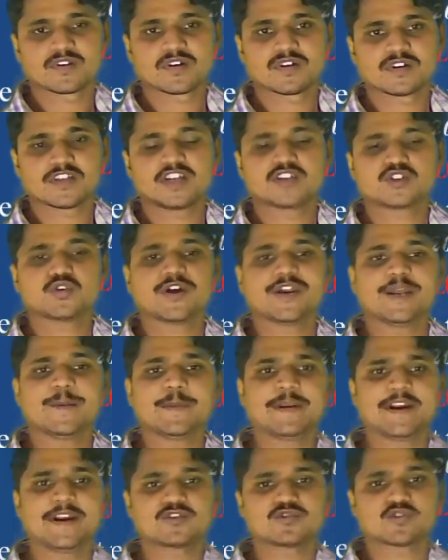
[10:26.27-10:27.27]
there is no
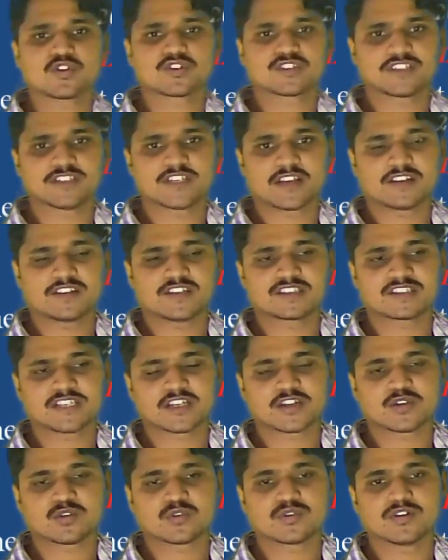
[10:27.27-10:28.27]
independent source here in the
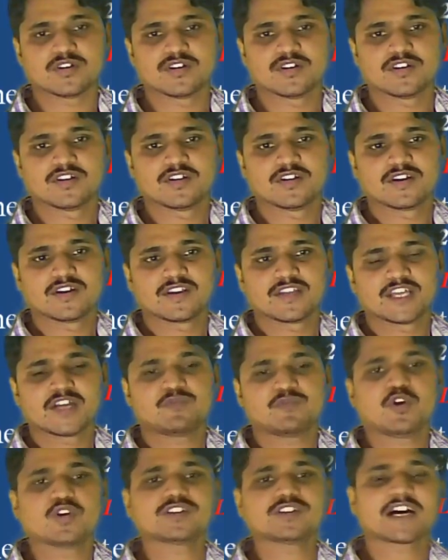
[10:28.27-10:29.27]
circuit.
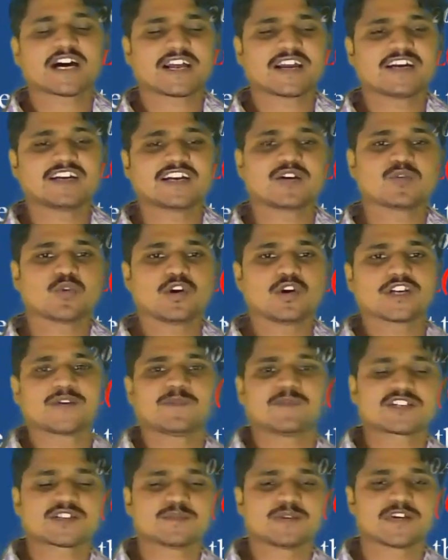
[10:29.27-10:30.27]
Therefore, the current and voltage
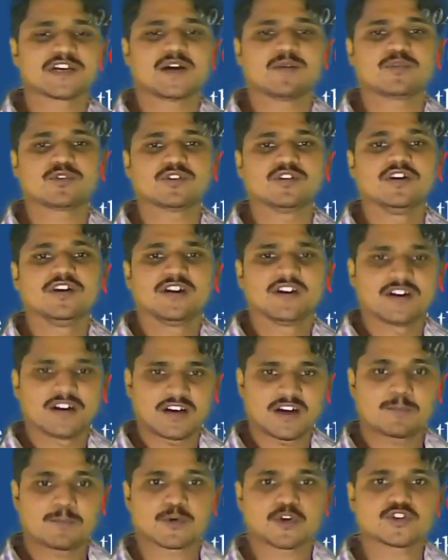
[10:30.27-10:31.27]
must become to
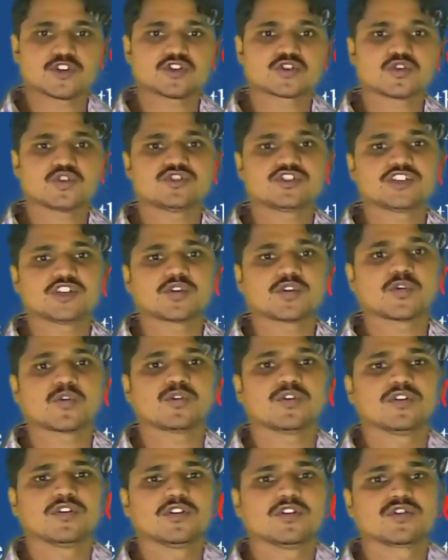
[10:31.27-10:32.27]
approaches to 0.
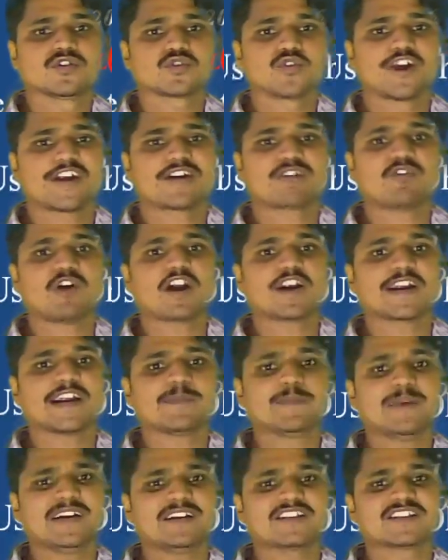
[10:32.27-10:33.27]
So, at what rate
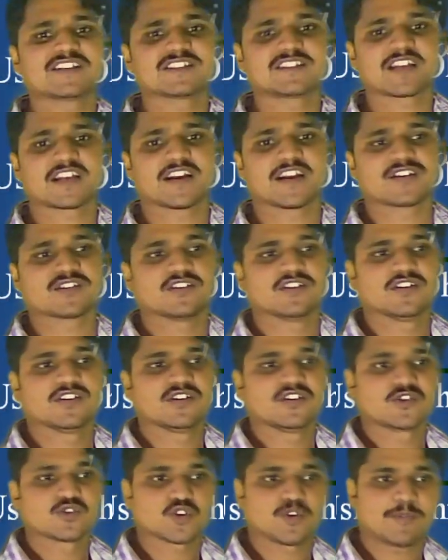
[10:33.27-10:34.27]
means this is the rate.
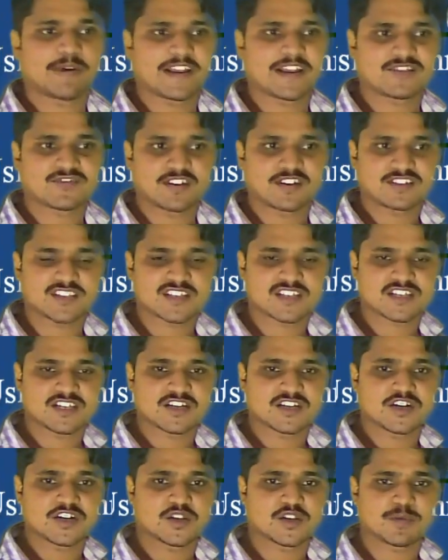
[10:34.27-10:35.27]
So, minus 160
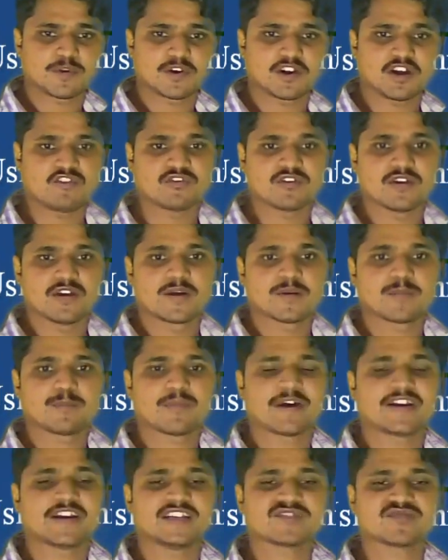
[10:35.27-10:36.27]
into the power of
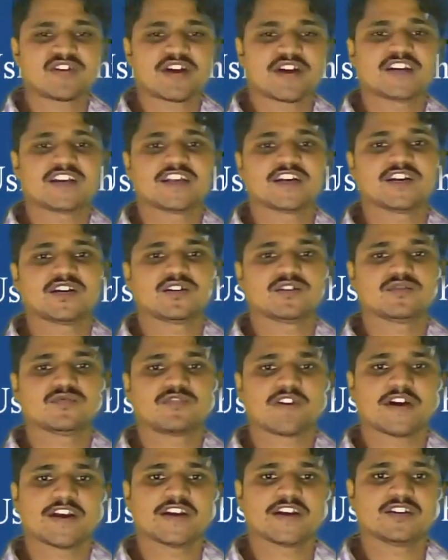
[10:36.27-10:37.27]
minus 5
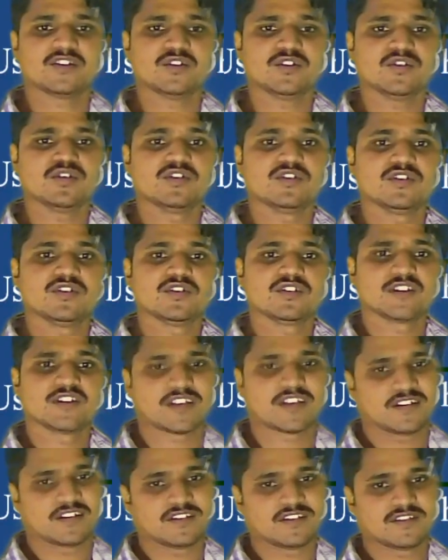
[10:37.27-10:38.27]
into
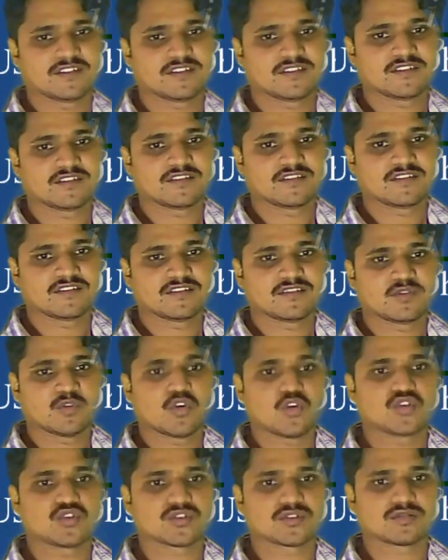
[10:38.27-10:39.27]
t
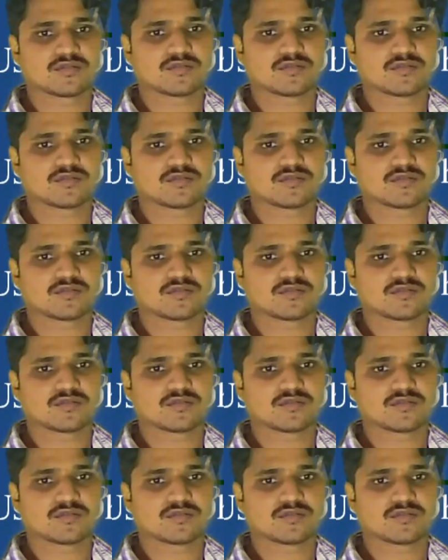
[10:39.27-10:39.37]
volt.